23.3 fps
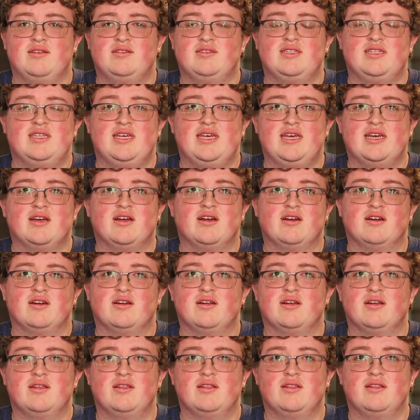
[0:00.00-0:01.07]
year,
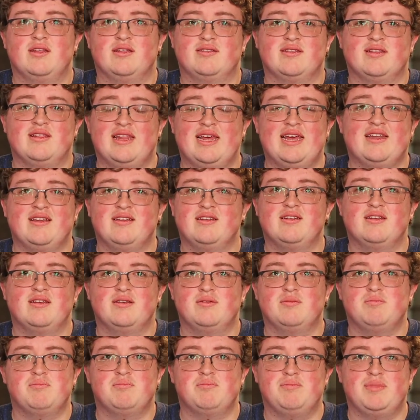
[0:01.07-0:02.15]
this Lent
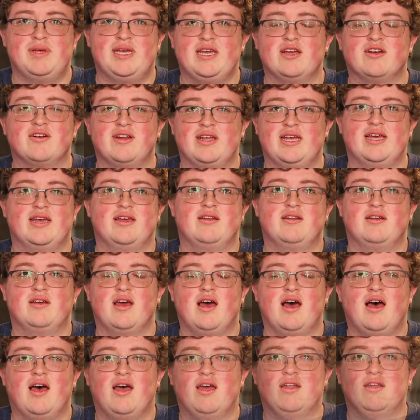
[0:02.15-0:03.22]
period,
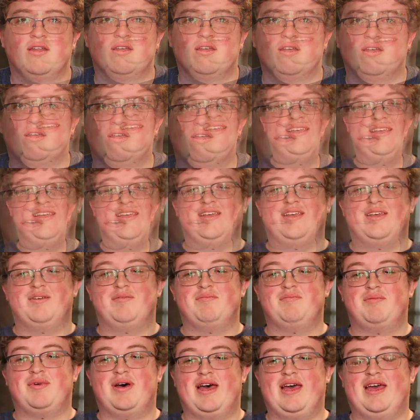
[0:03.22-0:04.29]
God.
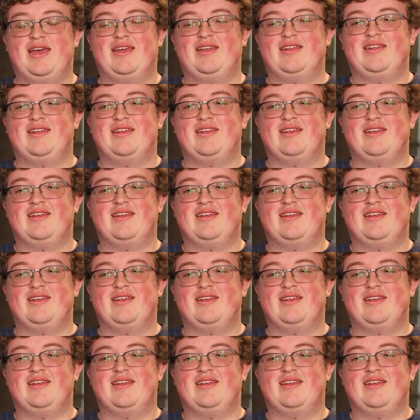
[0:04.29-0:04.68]
But